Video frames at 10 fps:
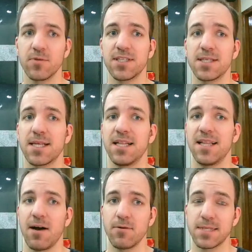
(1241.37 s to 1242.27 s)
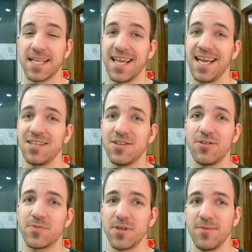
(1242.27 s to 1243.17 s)
which is going to allow us to
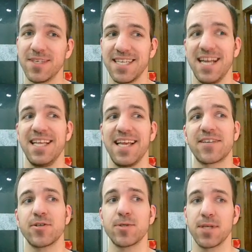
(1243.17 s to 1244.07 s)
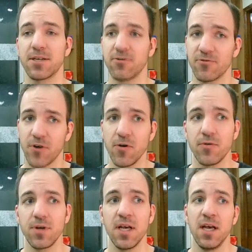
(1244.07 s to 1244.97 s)
handle pretty much any errors that are
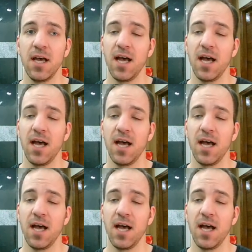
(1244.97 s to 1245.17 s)
thrown